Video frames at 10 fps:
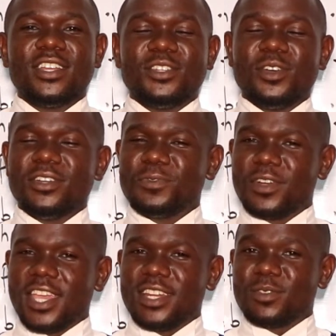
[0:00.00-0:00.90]
Don't
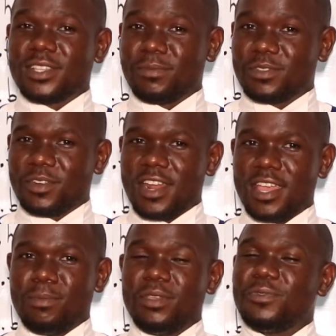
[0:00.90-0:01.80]
forget to
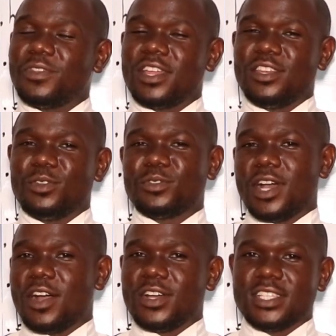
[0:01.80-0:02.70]
subscribe if you are new to
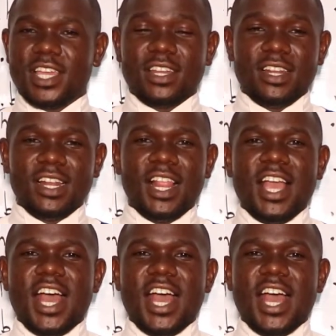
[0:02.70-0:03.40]
our channel,